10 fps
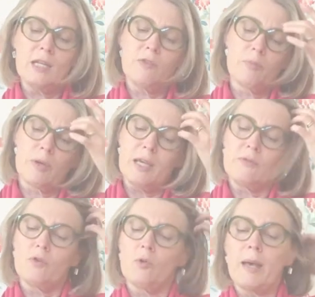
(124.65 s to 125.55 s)
of the
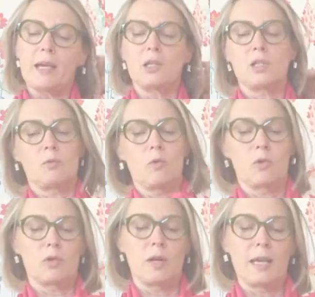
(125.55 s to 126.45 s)
braid fall back into the
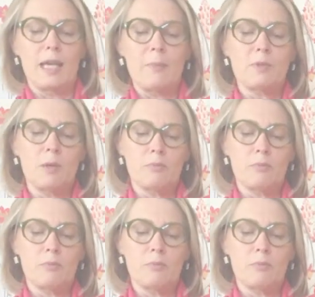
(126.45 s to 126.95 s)
water and kept on